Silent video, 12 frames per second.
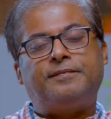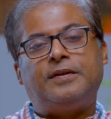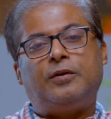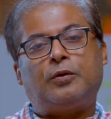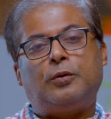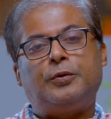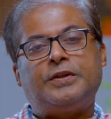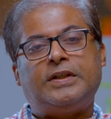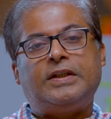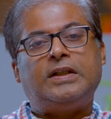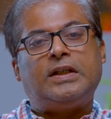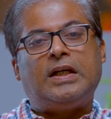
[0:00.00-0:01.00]
the
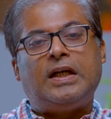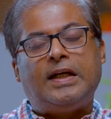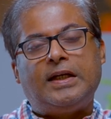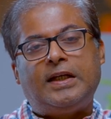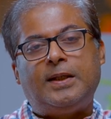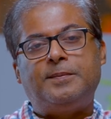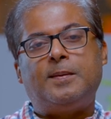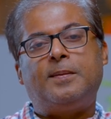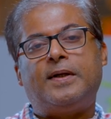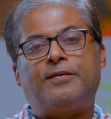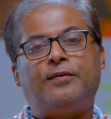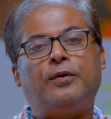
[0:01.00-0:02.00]
occlusion and keep the
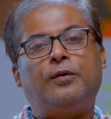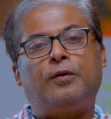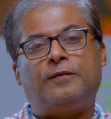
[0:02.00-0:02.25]
blood flow